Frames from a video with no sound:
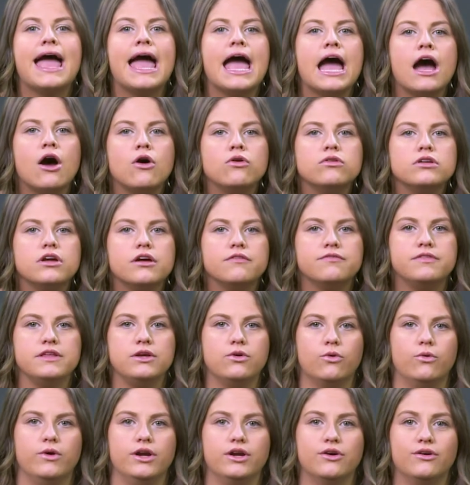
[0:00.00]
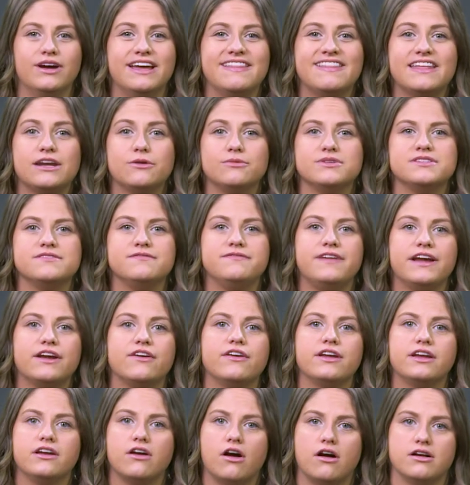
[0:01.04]
pound of the oil and that it was
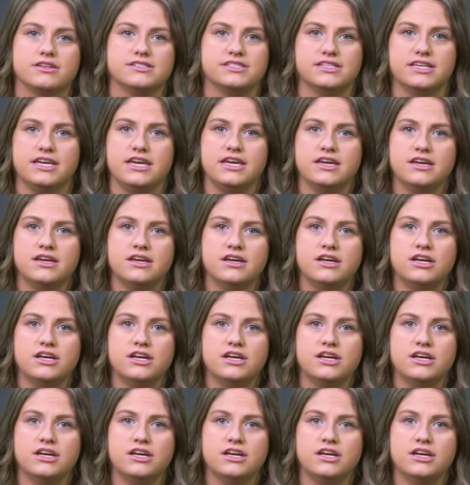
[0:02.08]
very costly.